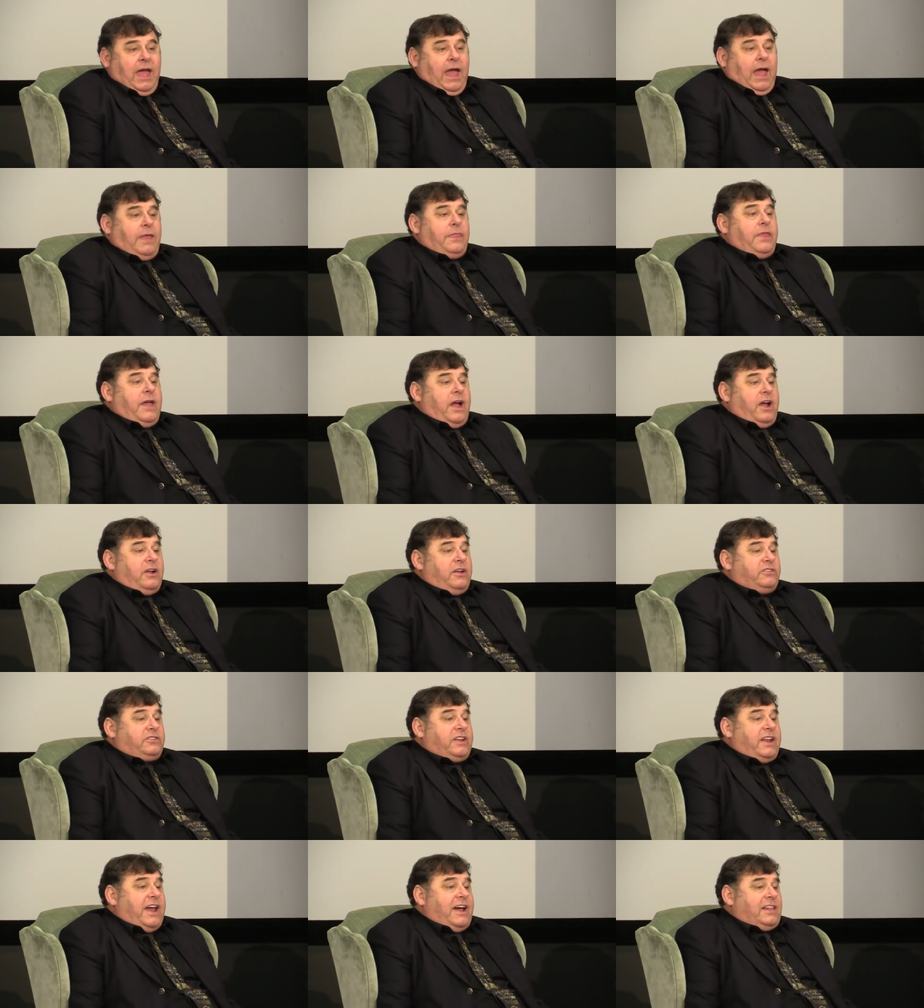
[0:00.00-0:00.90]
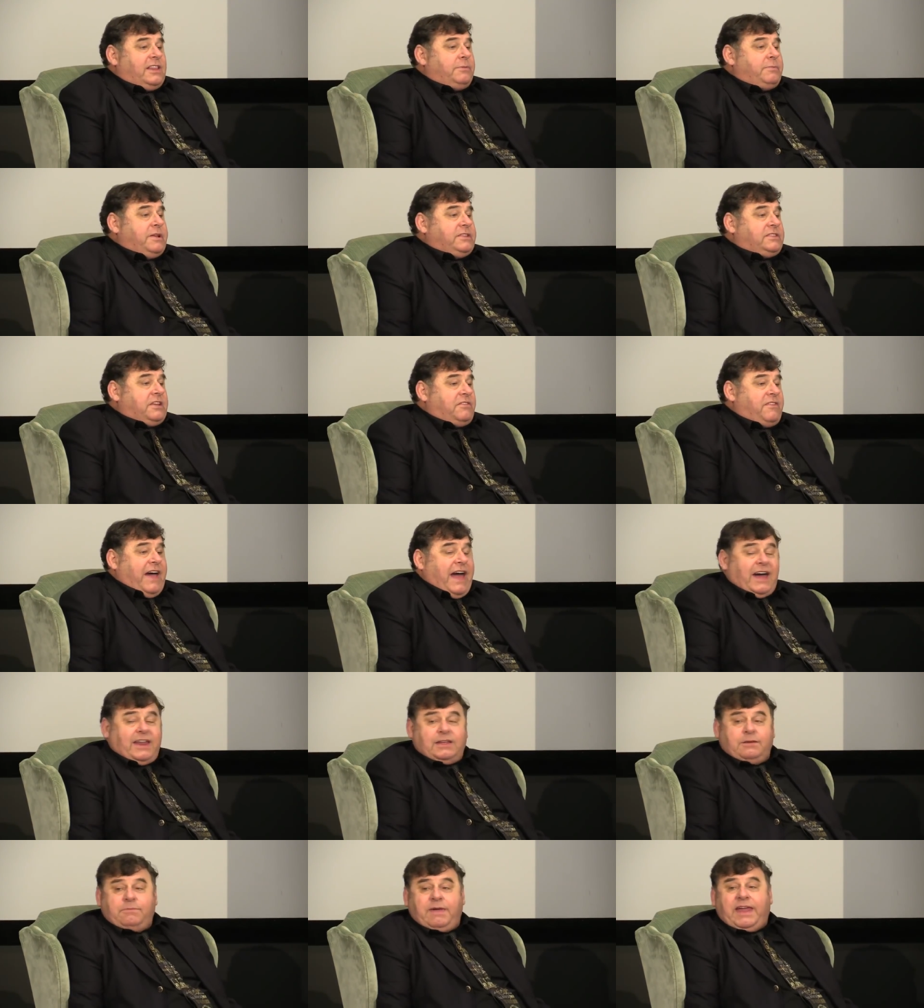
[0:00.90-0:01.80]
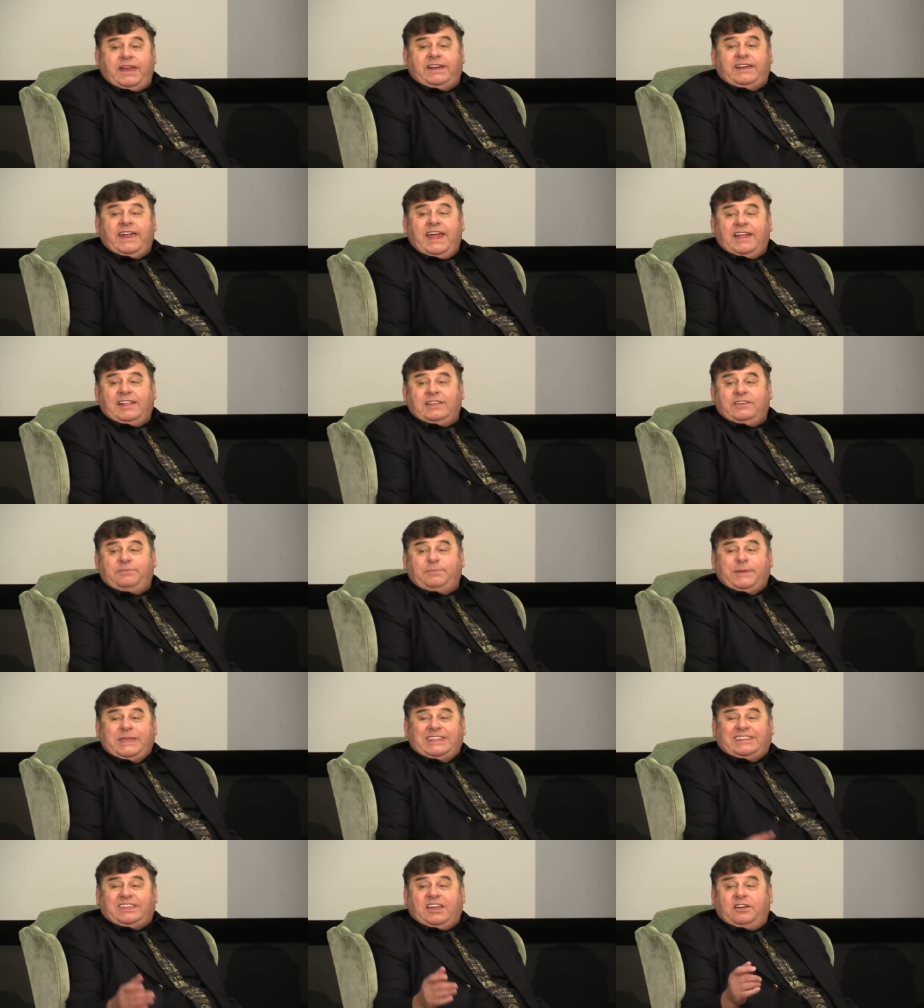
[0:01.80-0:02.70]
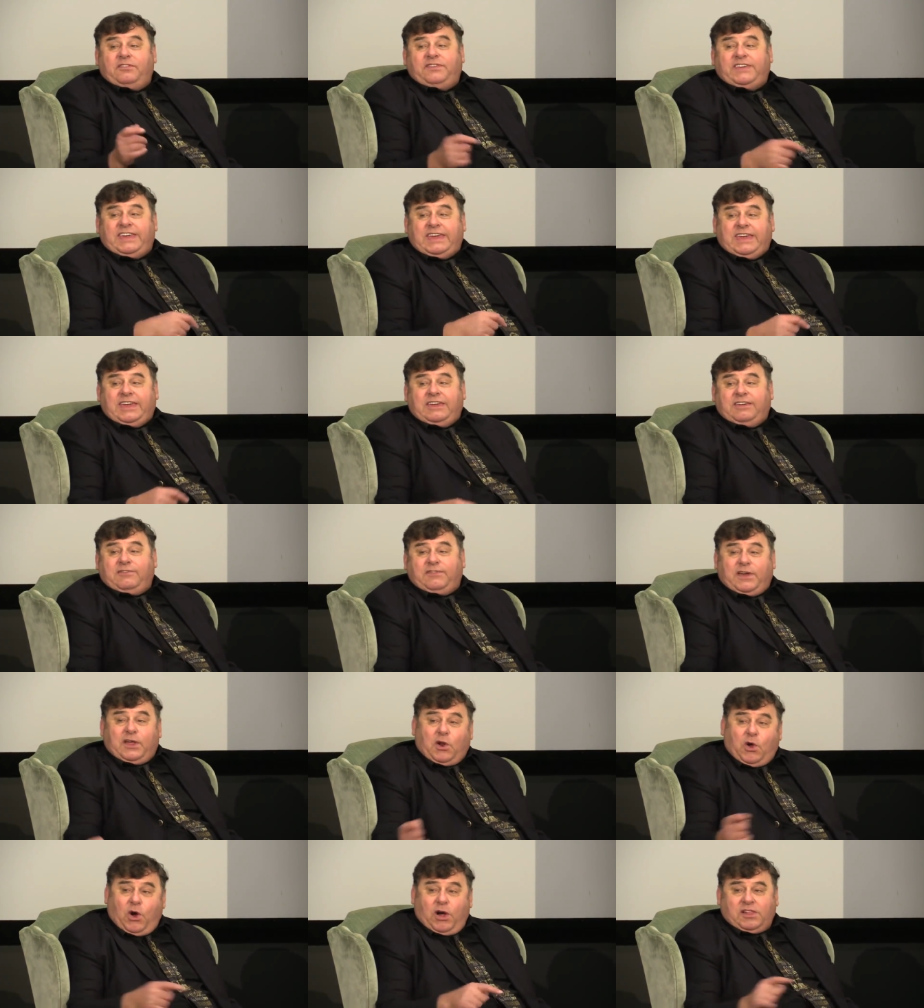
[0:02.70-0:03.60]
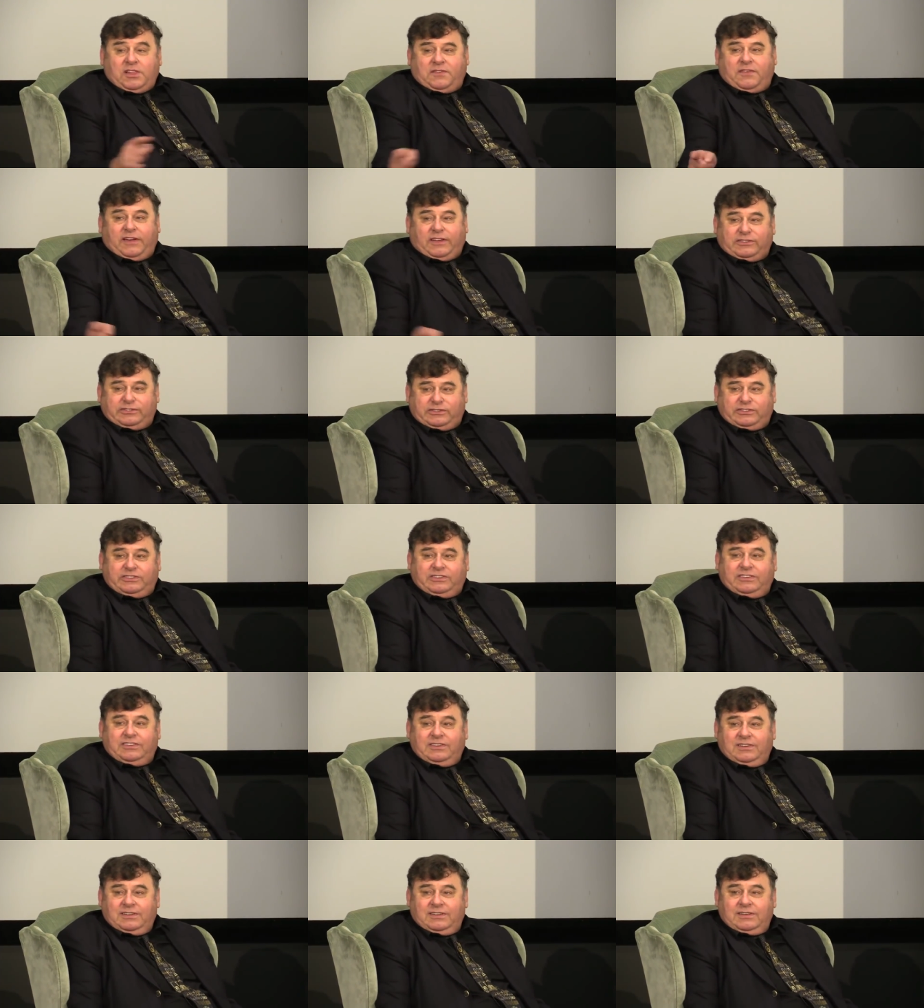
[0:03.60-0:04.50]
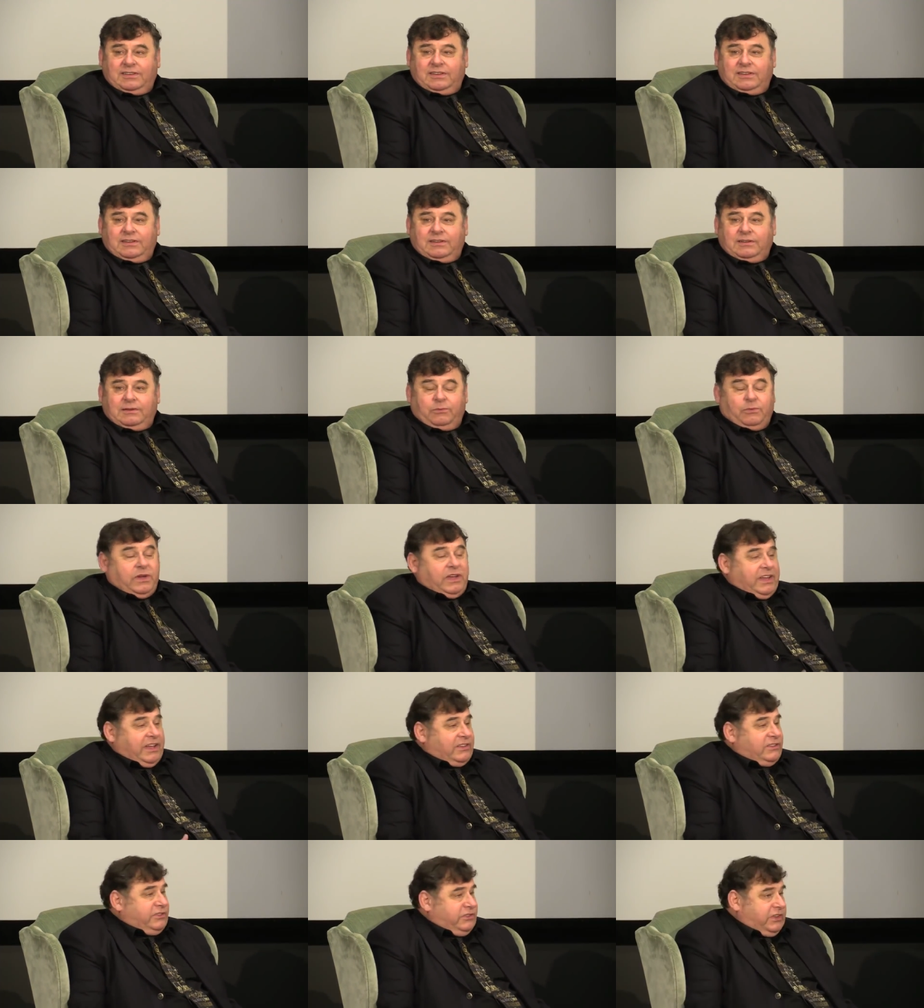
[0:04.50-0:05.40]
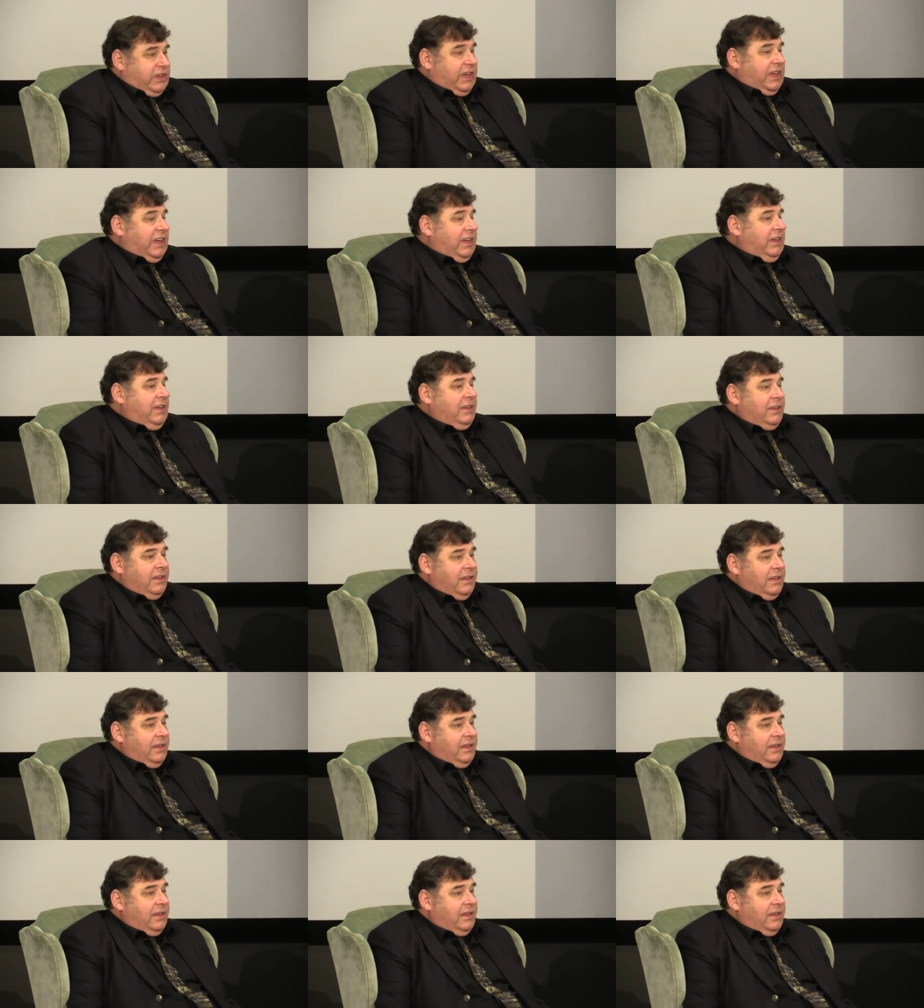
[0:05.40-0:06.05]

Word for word: And there is an element of Adam and an element of Eve in all of us. We can see